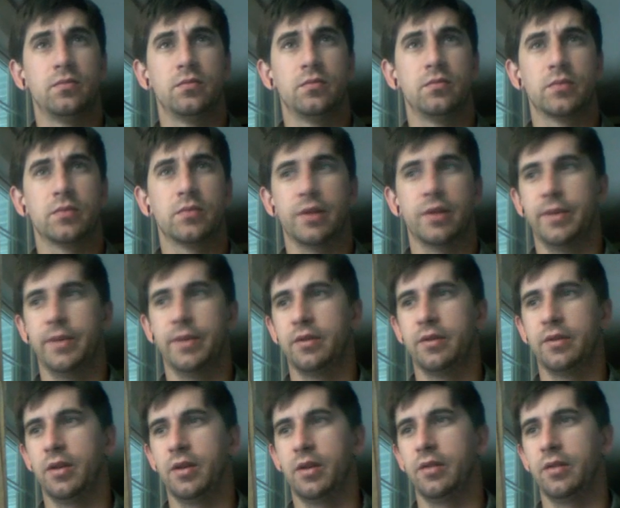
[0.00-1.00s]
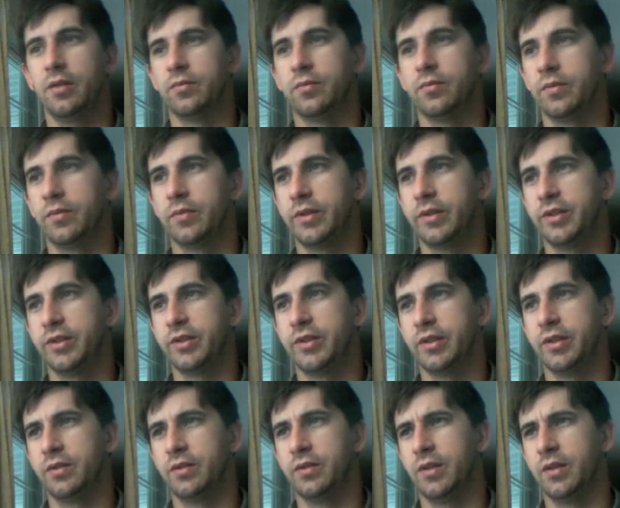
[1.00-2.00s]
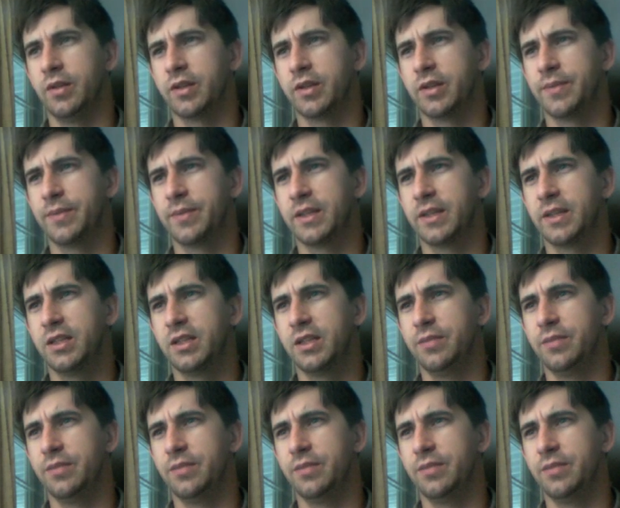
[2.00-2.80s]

come on. Oh, there's an unexpected symbol